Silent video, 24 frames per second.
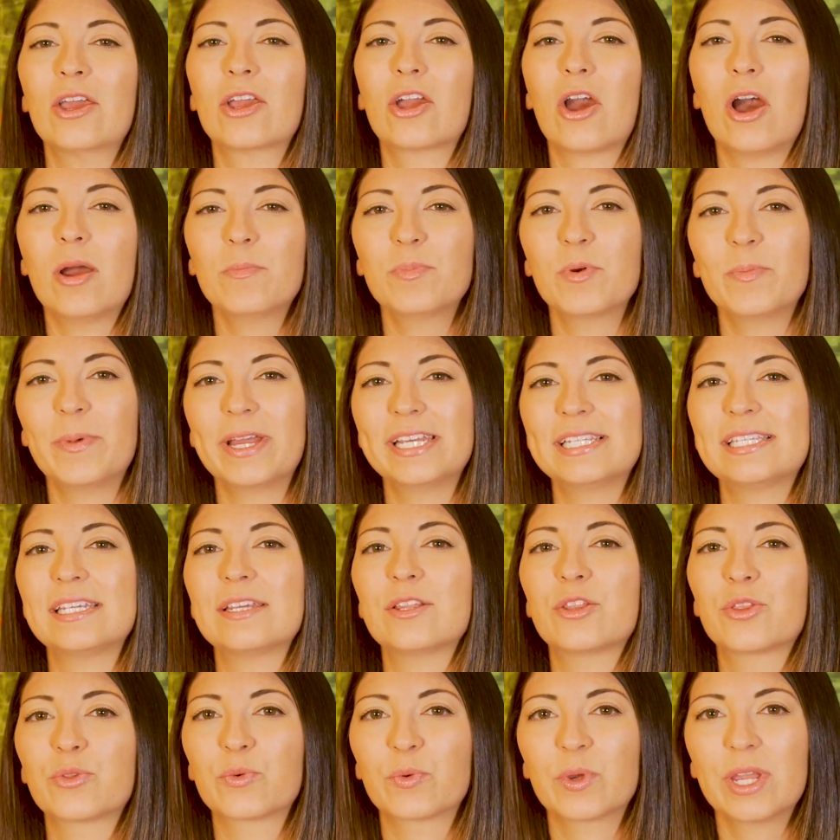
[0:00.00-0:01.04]

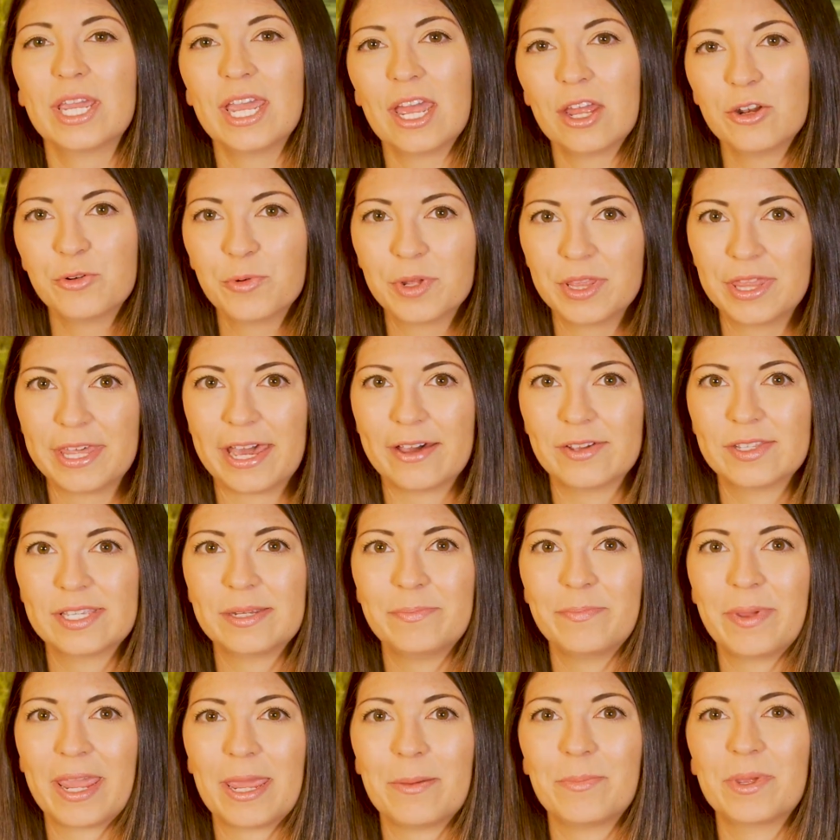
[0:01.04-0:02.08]
compromising
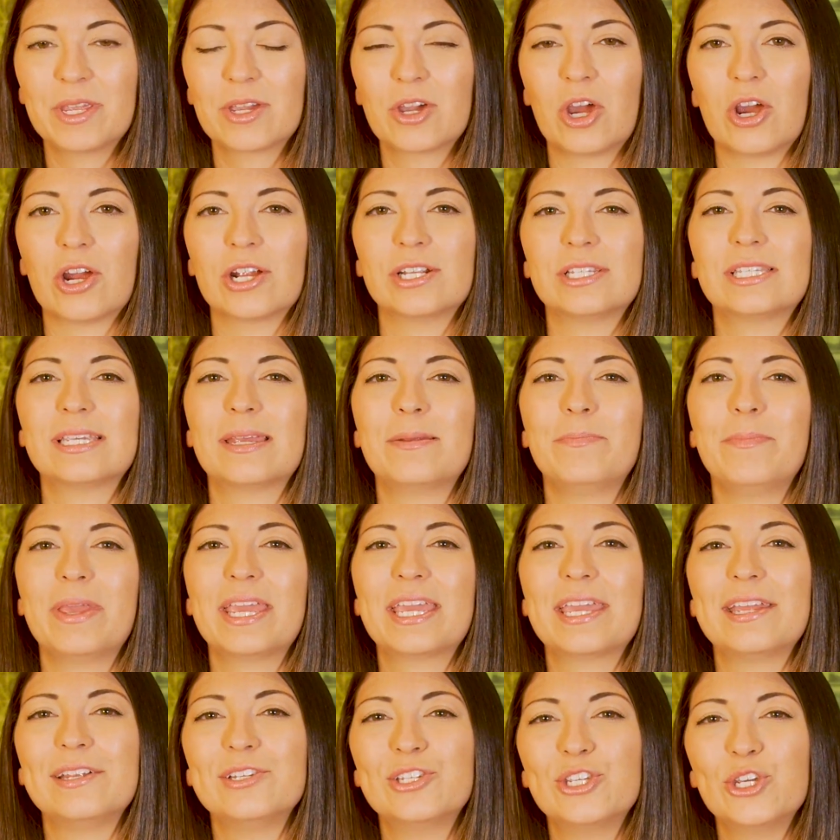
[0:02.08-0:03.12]
300,000 payment cards and
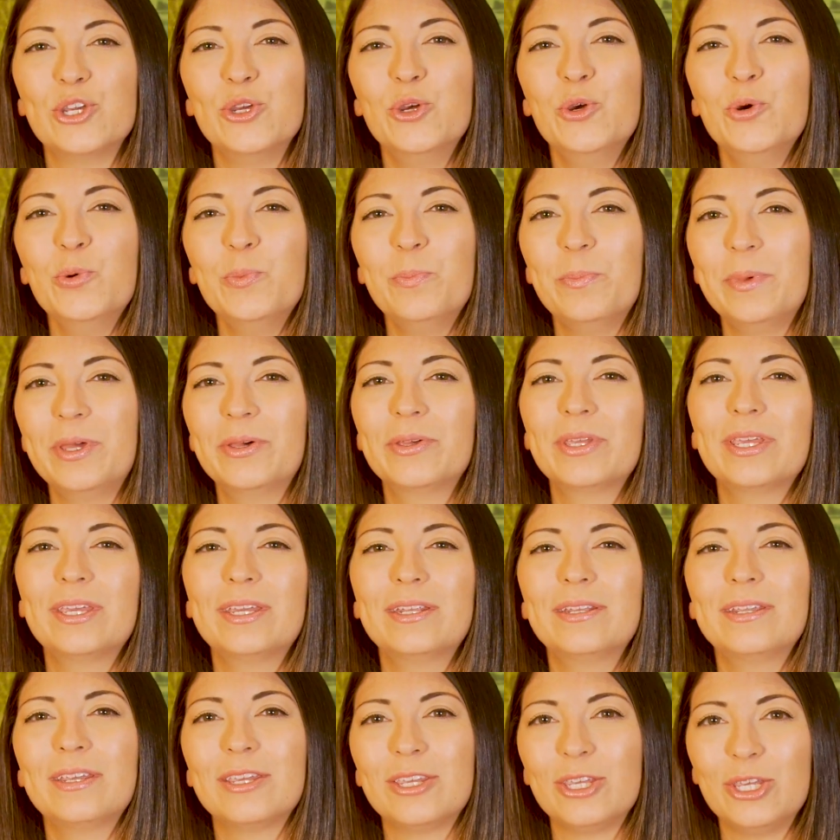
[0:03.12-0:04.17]
making $2
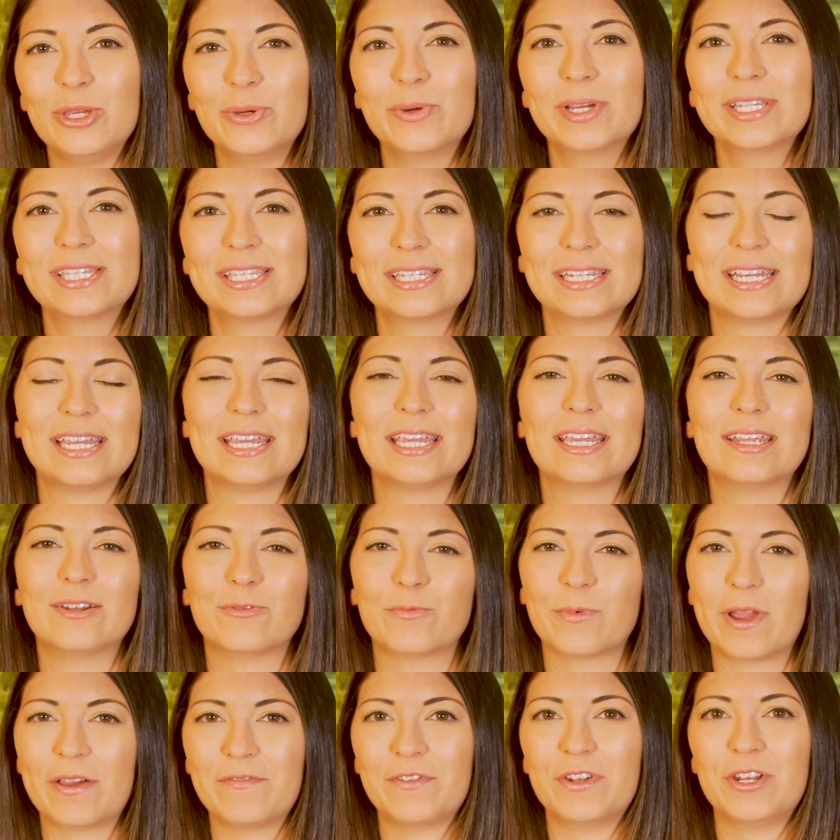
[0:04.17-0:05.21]
million USD
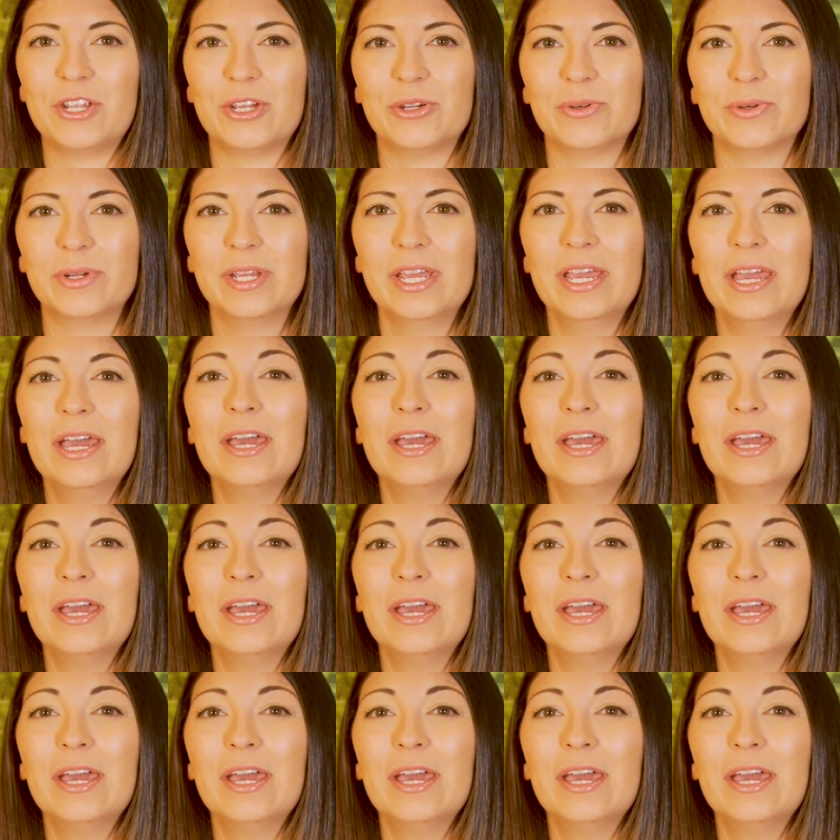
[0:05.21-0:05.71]
in revenue.